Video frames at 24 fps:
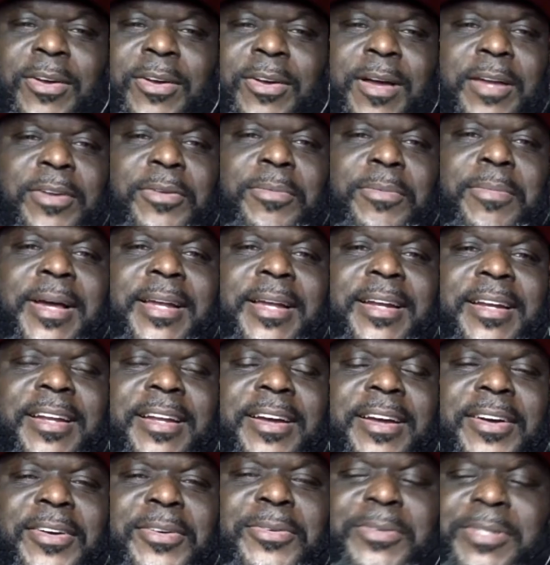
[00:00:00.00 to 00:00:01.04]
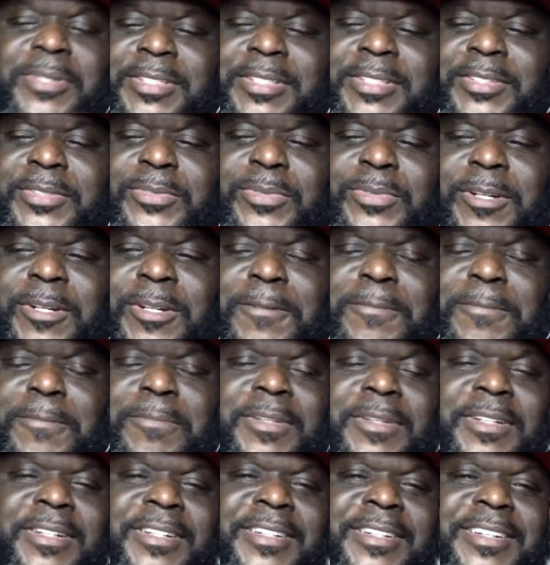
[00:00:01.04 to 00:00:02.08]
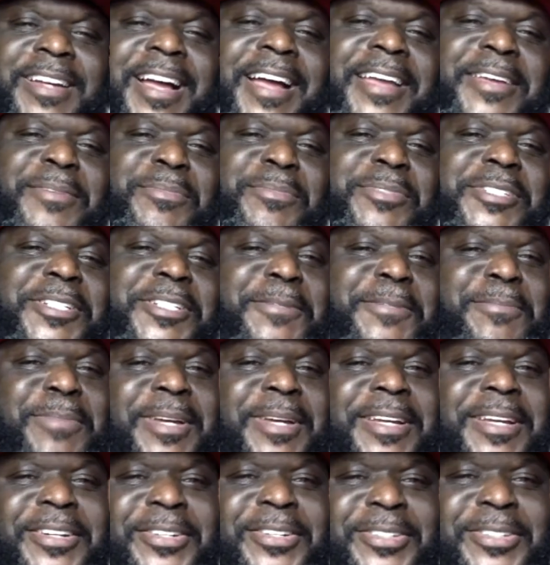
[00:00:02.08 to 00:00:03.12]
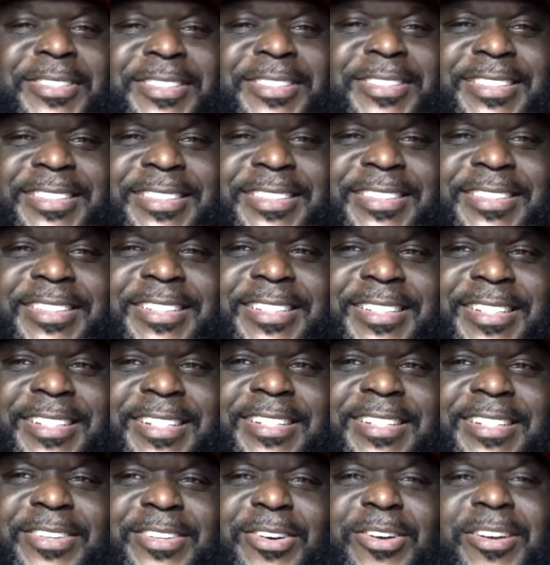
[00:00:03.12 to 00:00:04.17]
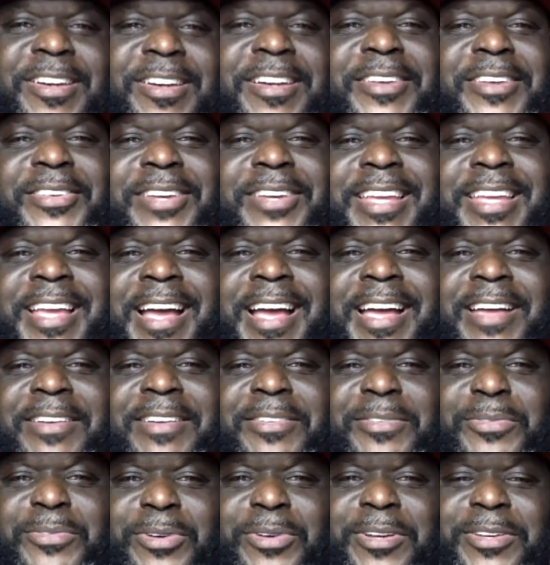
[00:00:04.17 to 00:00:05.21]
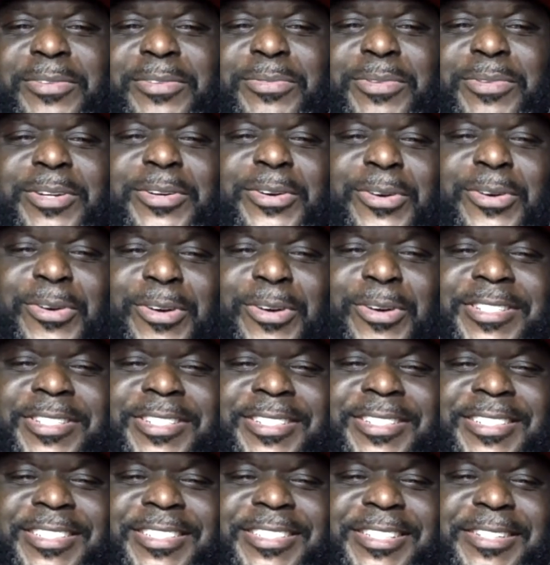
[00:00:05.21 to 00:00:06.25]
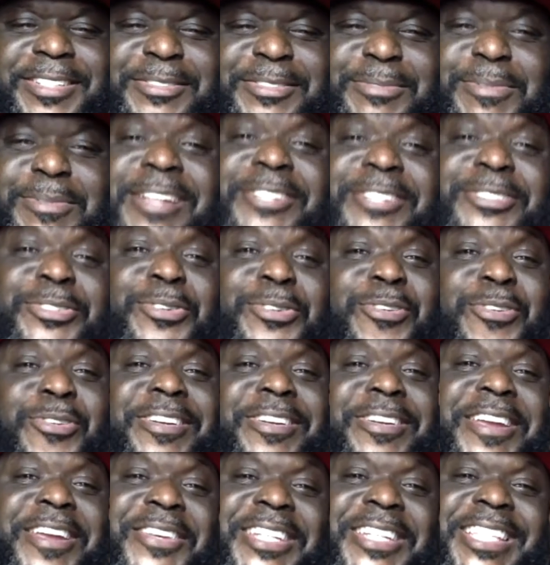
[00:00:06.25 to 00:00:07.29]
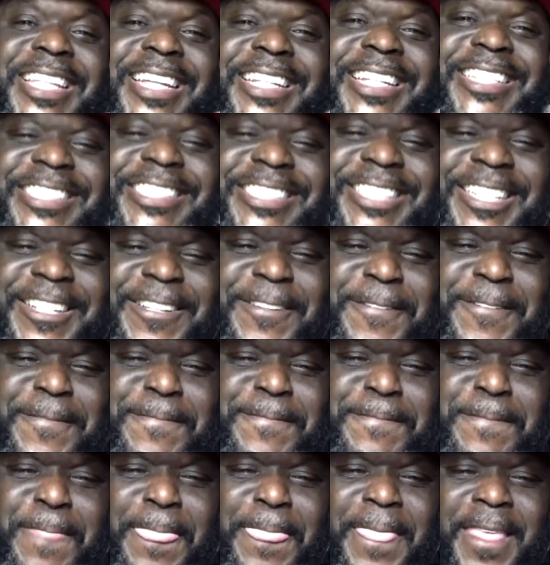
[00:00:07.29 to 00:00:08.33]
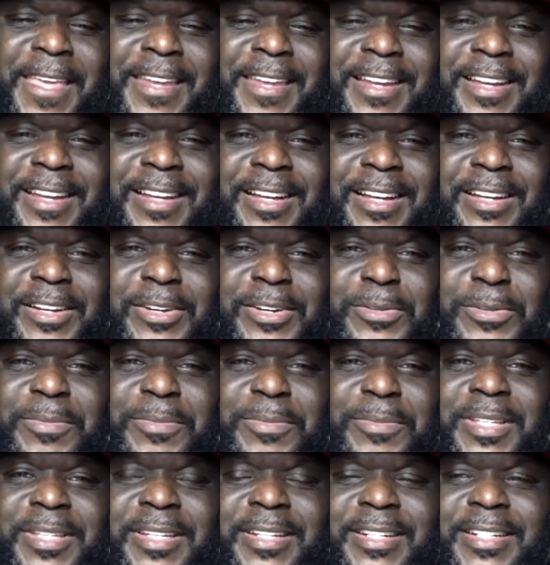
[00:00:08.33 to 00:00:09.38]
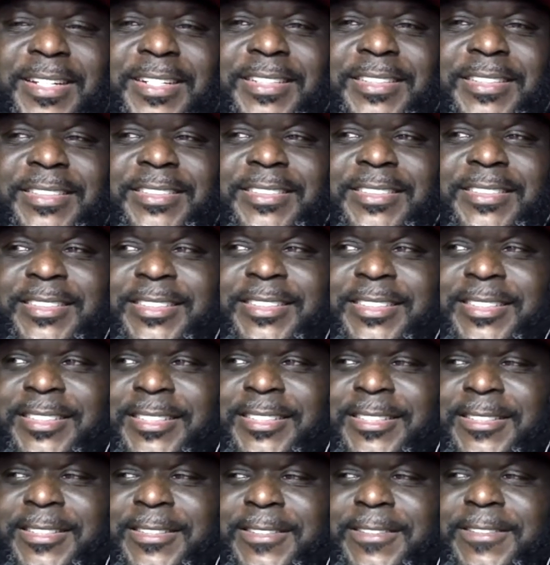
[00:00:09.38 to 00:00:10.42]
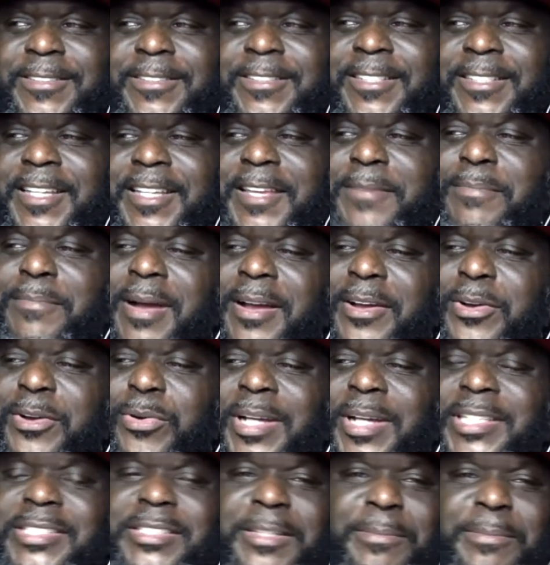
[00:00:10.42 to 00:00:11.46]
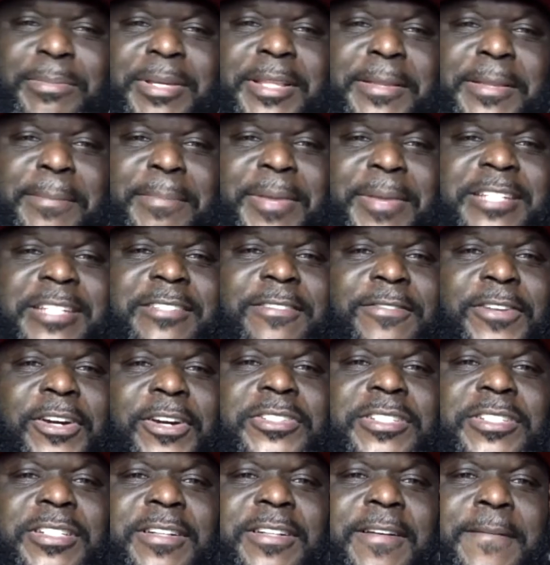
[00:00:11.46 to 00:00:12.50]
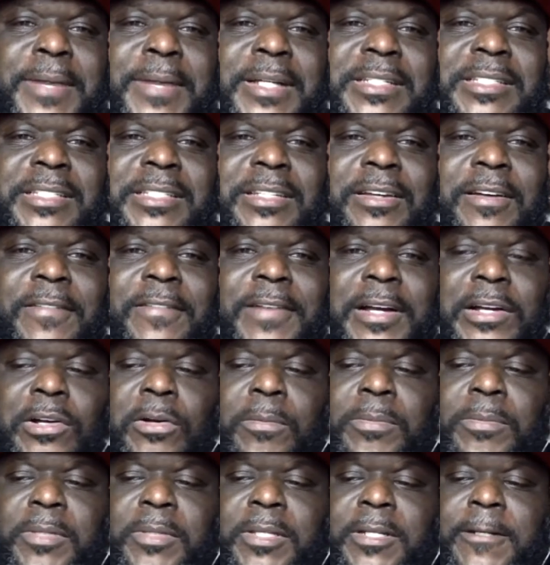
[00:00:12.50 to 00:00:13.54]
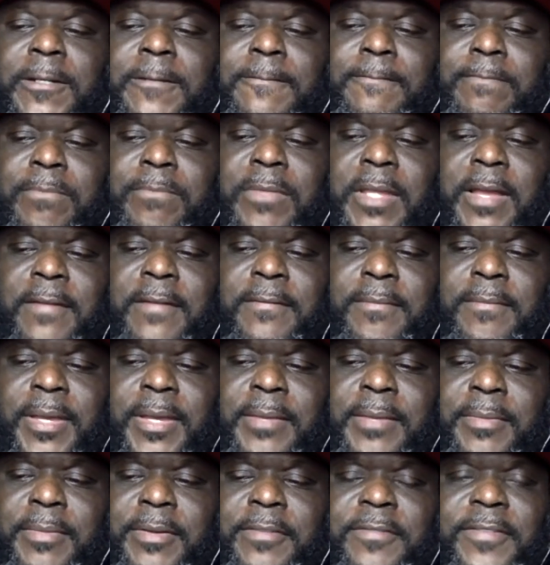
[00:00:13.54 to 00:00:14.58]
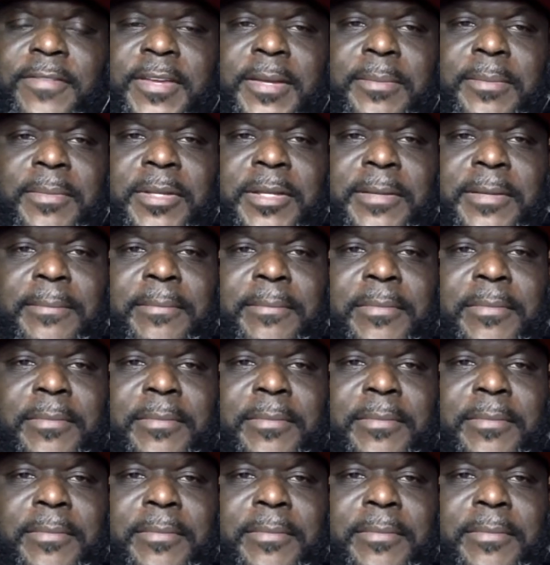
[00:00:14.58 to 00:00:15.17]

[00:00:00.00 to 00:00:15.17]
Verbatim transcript: No, I don't mind at all. Well, uh, I am Chip Baker, an, an ordinary guy working real hard to achieve some extraordinary things. And uh, I hope that uh, in my quest to be the best version of myself, I hope that I've made my family